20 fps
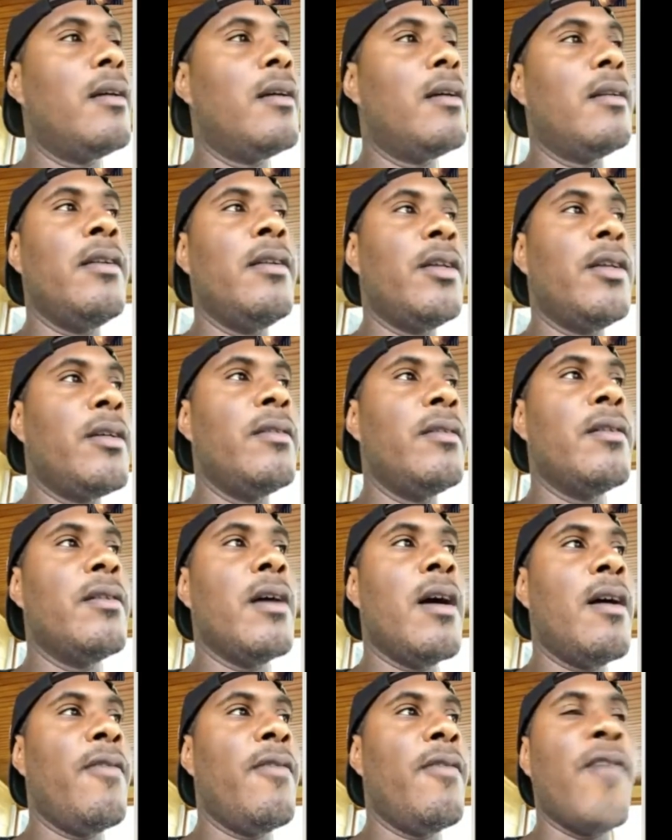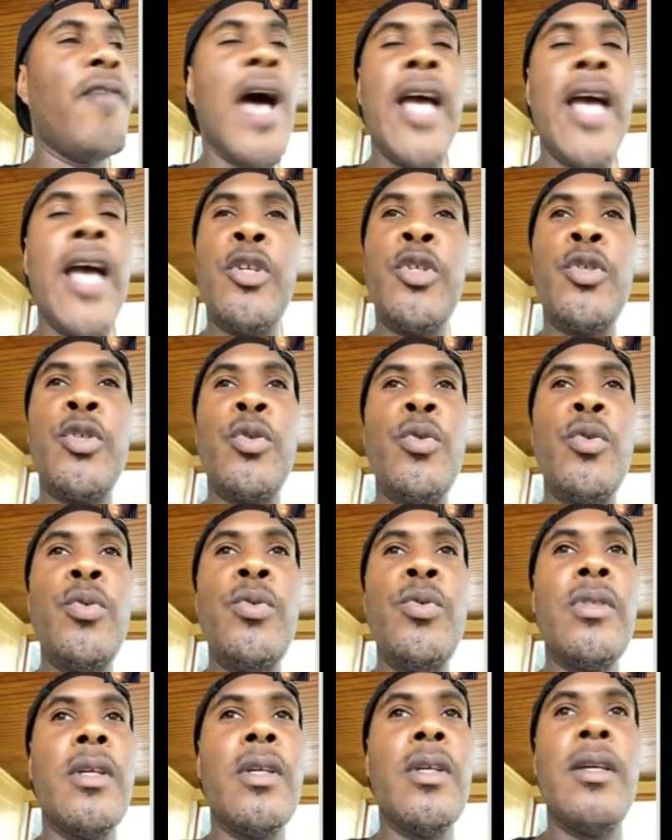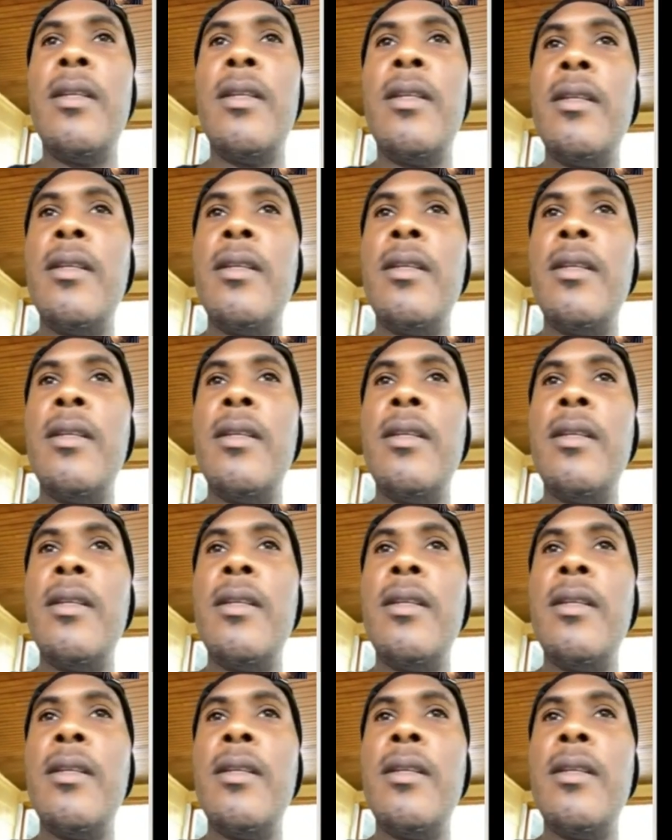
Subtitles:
looking fire shoes, and